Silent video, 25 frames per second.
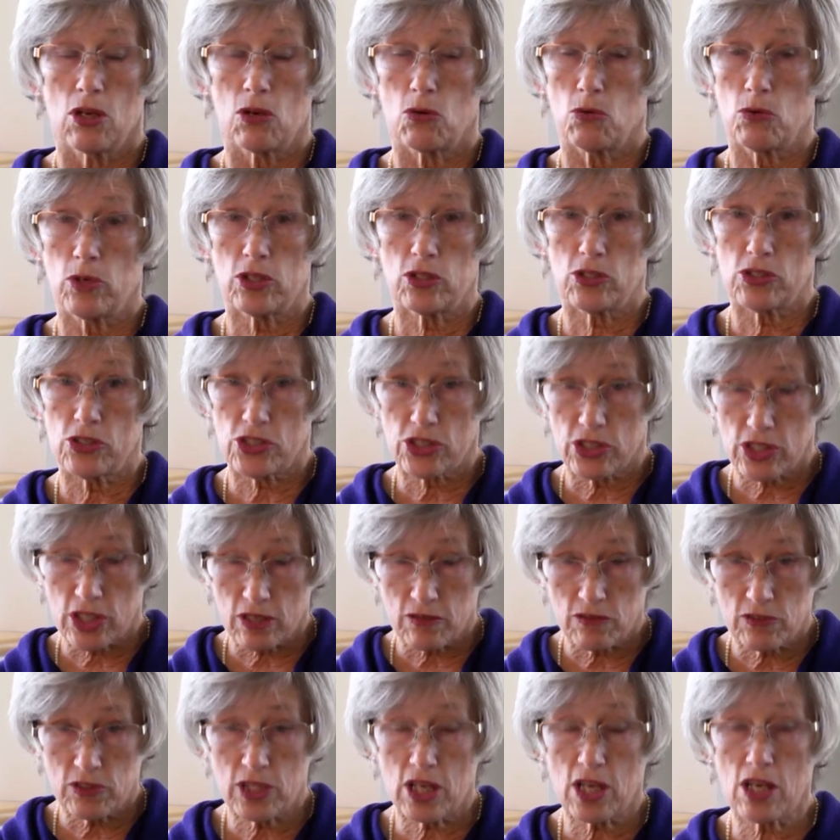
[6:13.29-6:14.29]
we could
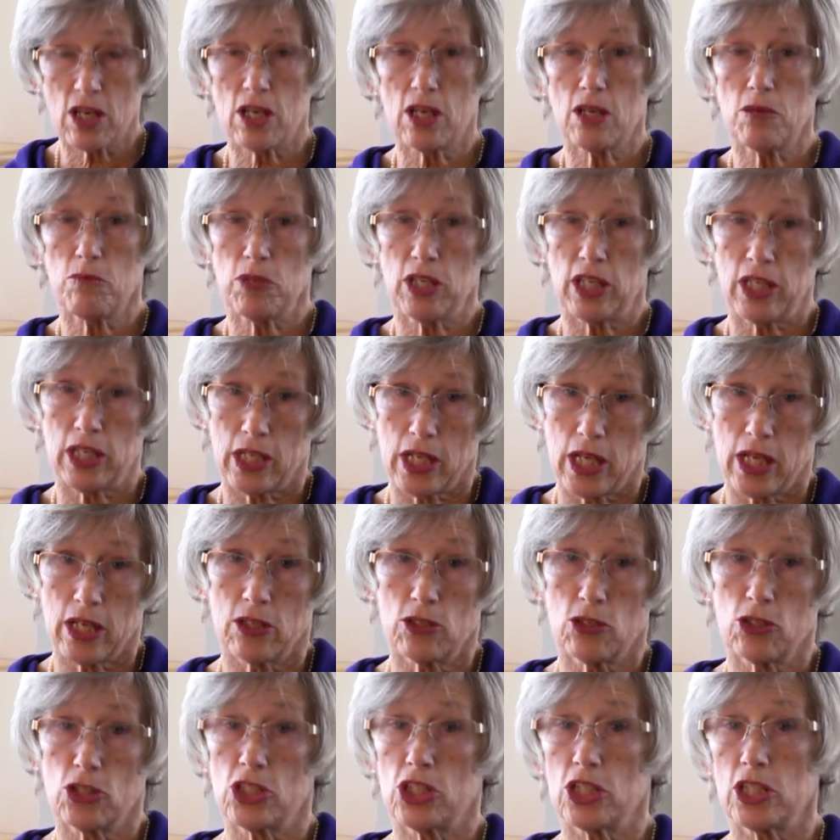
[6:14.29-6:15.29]
save time and
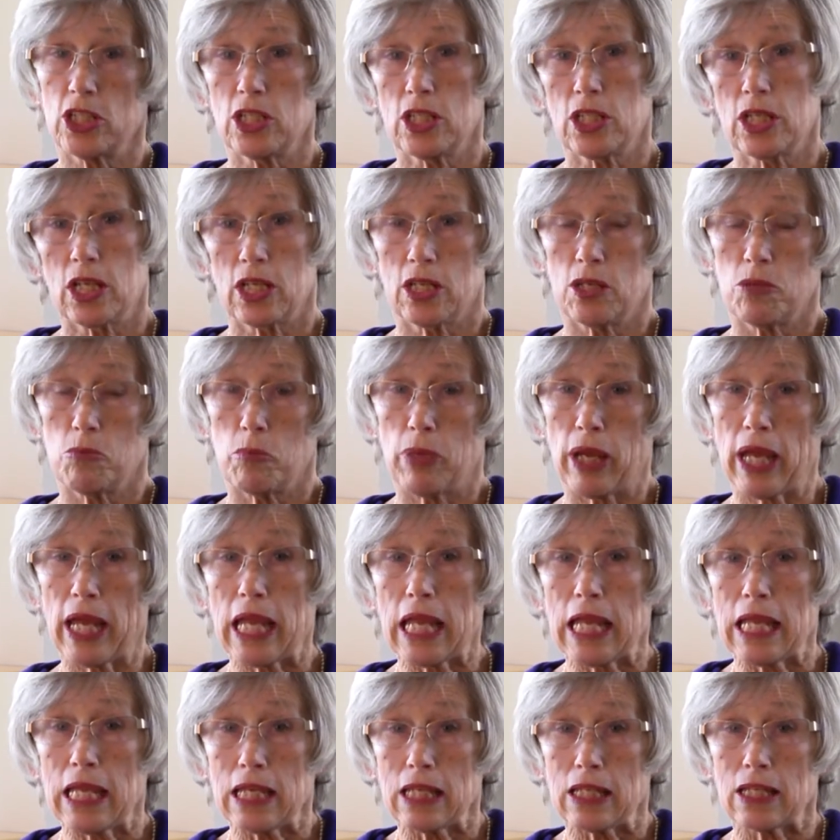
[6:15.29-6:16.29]
energy and
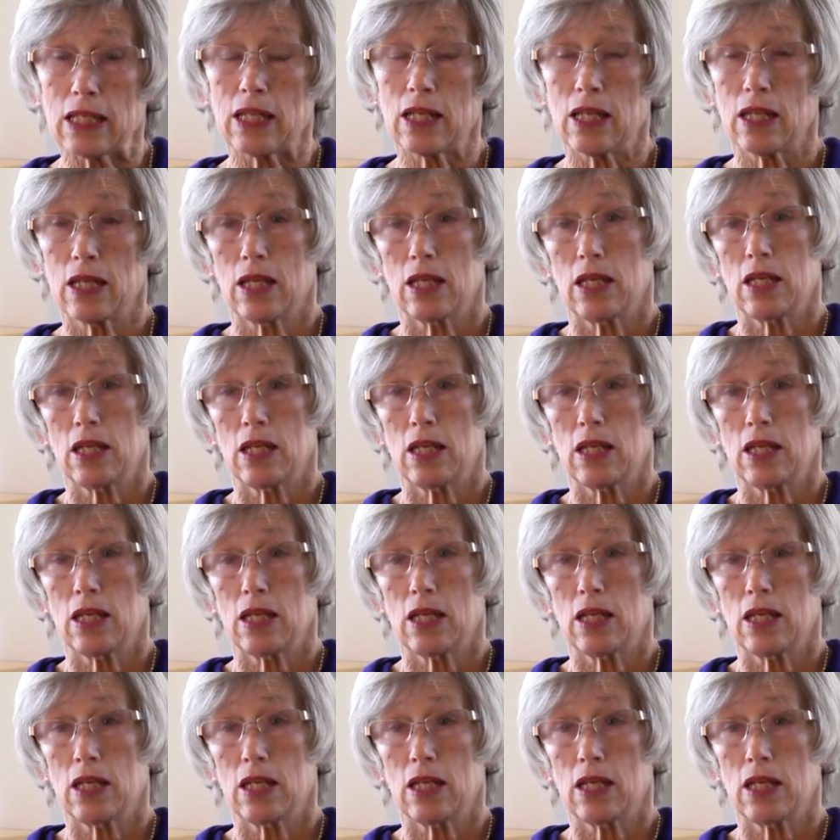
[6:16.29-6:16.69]
pain